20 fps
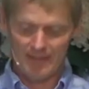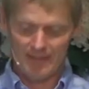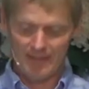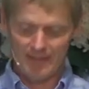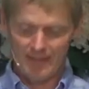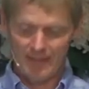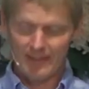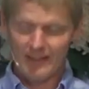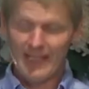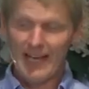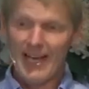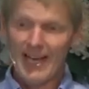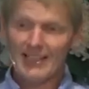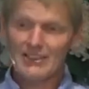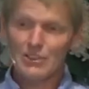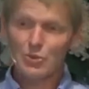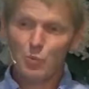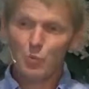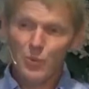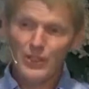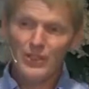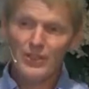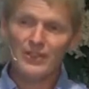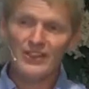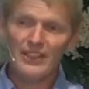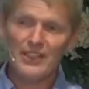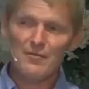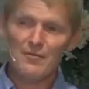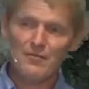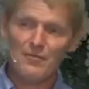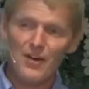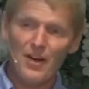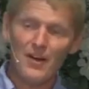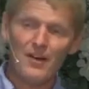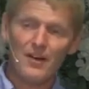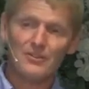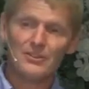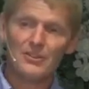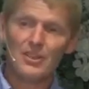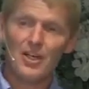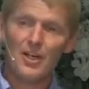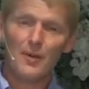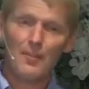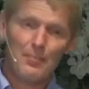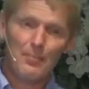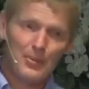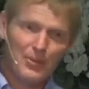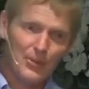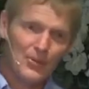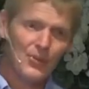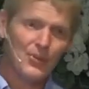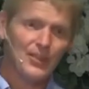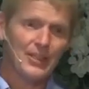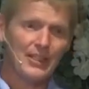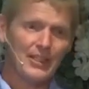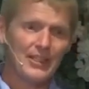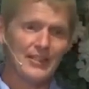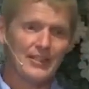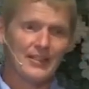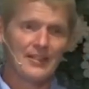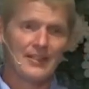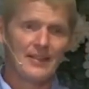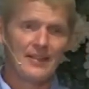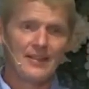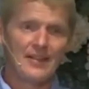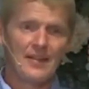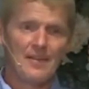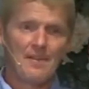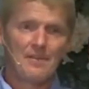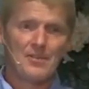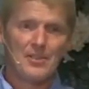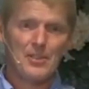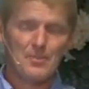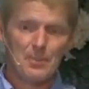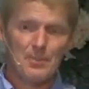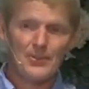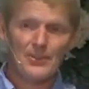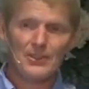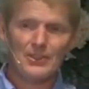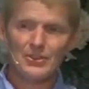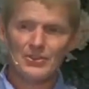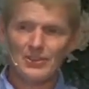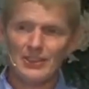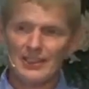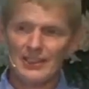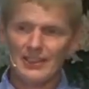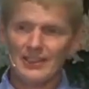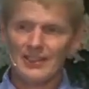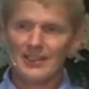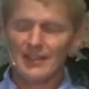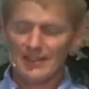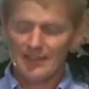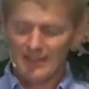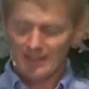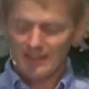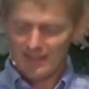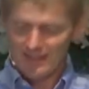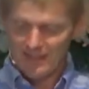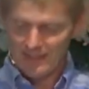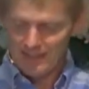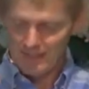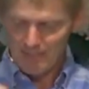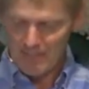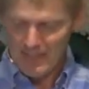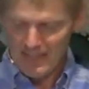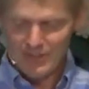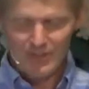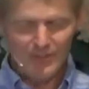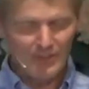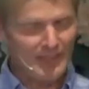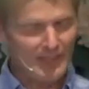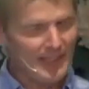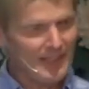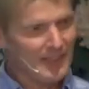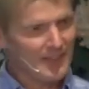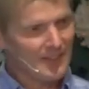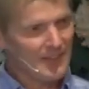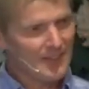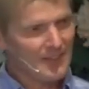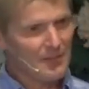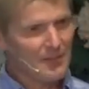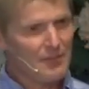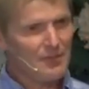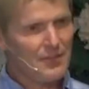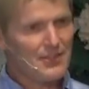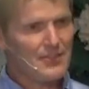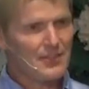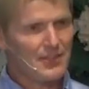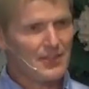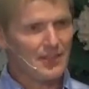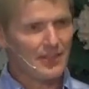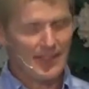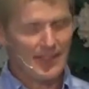God's will involves our purity, spiritually, mentally, physically.